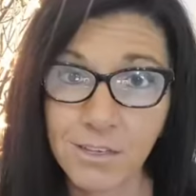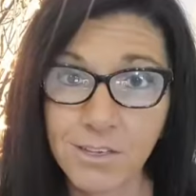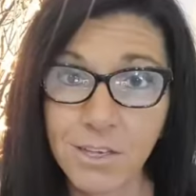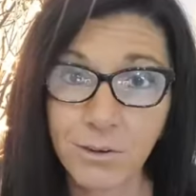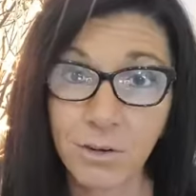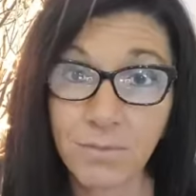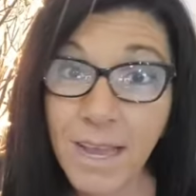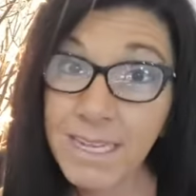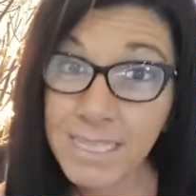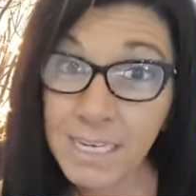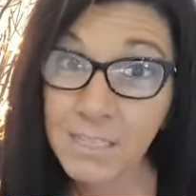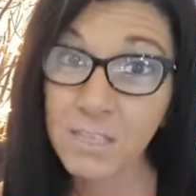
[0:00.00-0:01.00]
So if
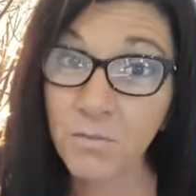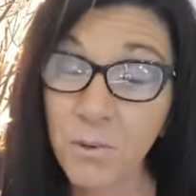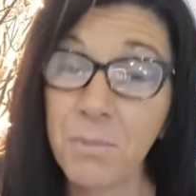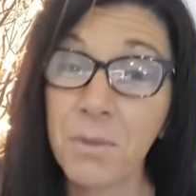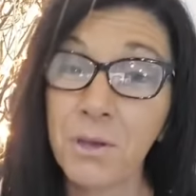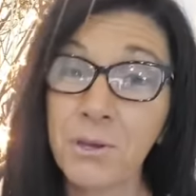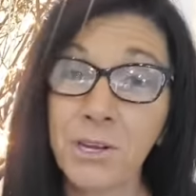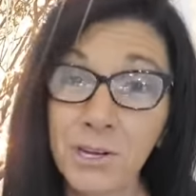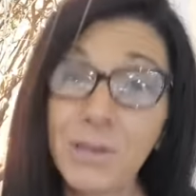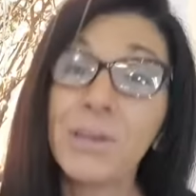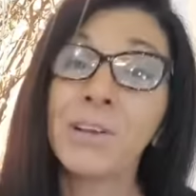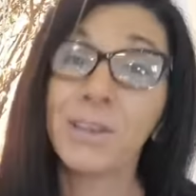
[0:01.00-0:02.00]
that sounds
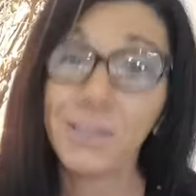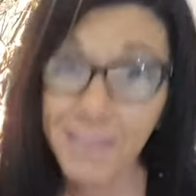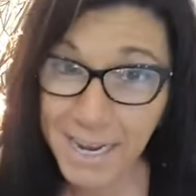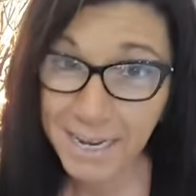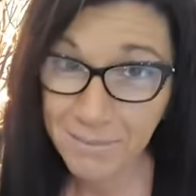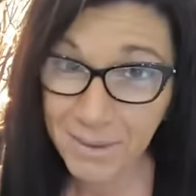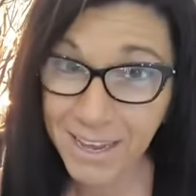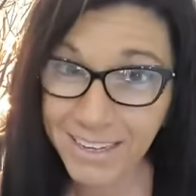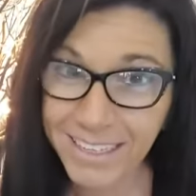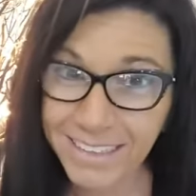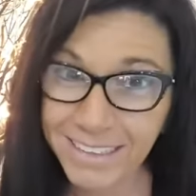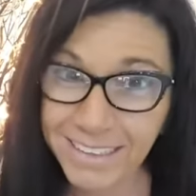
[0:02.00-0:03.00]
familiar, think about
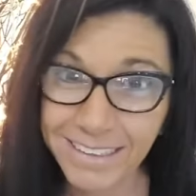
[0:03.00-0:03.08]
it.